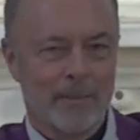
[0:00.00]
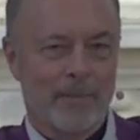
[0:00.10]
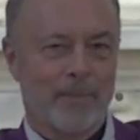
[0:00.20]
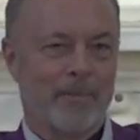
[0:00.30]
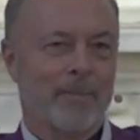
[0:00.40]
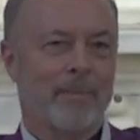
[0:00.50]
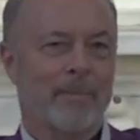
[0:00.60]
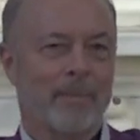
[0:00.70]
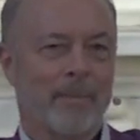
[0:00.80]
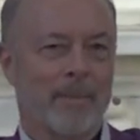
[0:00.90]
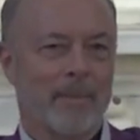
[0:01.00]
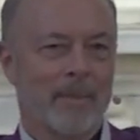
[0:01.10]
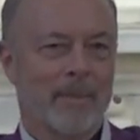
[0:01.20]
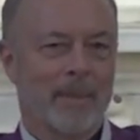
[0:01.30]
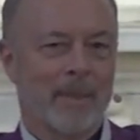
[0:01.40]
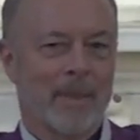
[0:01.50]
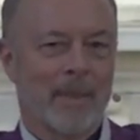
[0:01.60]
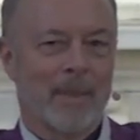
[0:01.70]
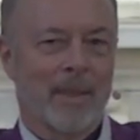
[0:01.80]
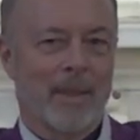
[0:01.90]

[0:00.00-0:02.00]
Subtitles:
Nothing is said.